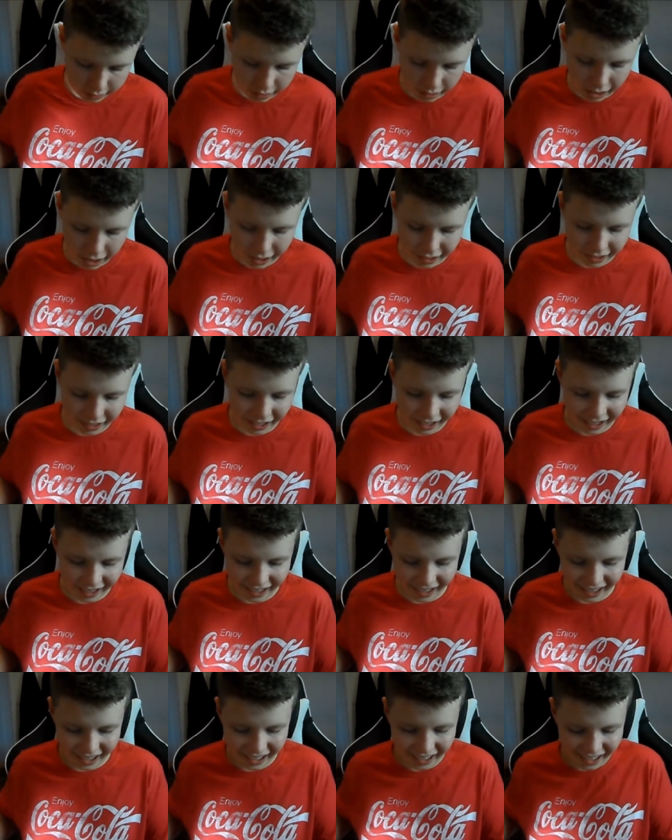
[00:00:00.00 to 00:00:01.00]
I can.
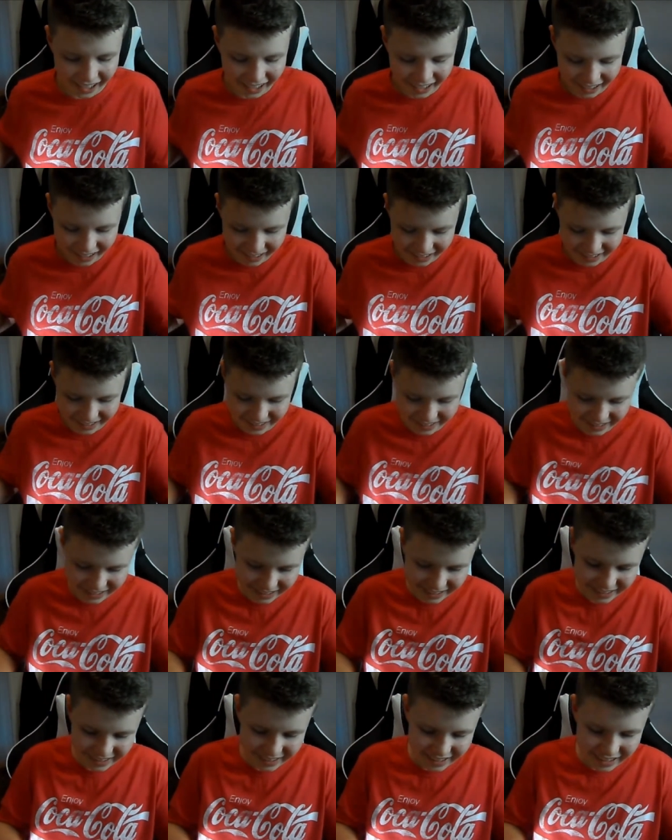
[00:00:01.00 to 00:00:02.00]
Haha!
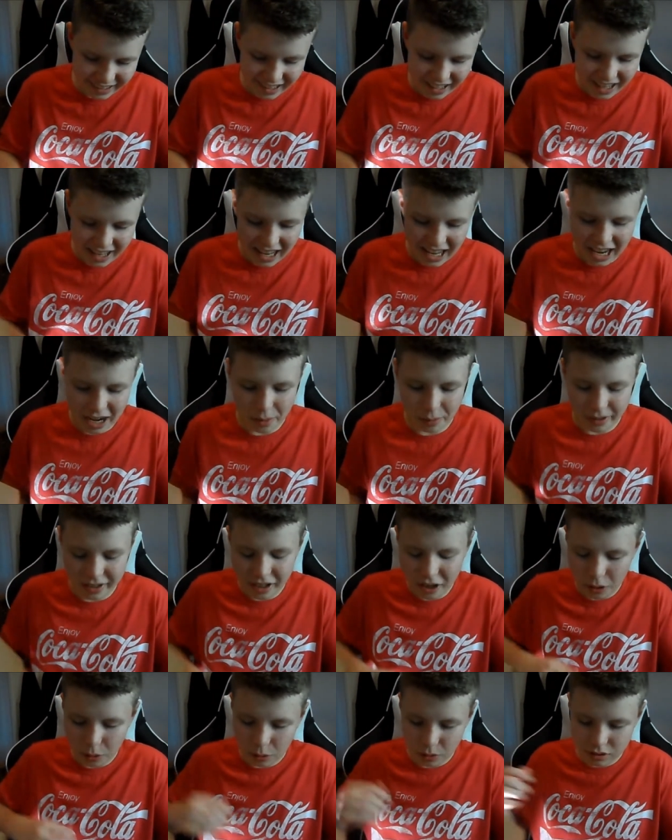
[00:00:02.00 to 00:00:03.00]

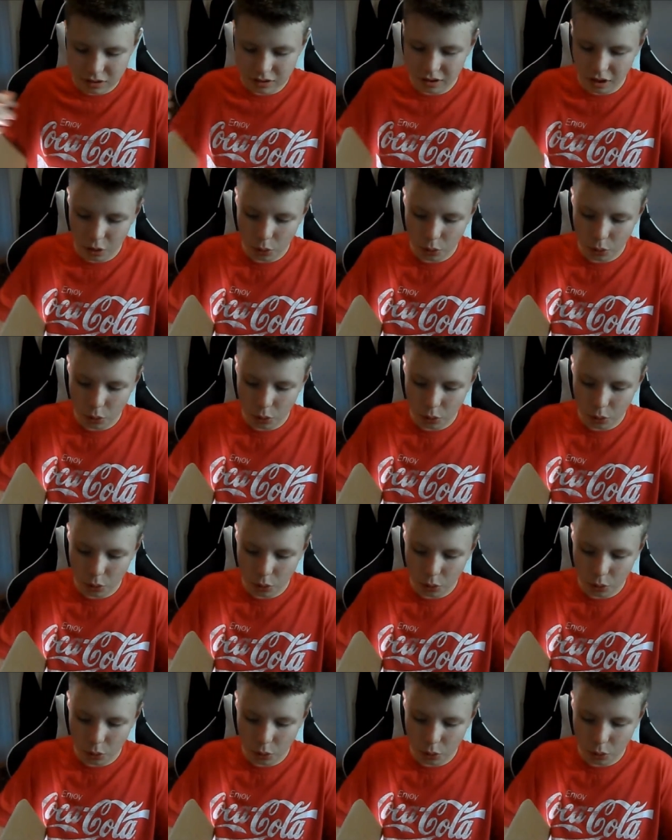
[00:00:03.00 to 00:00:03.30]
Here we go.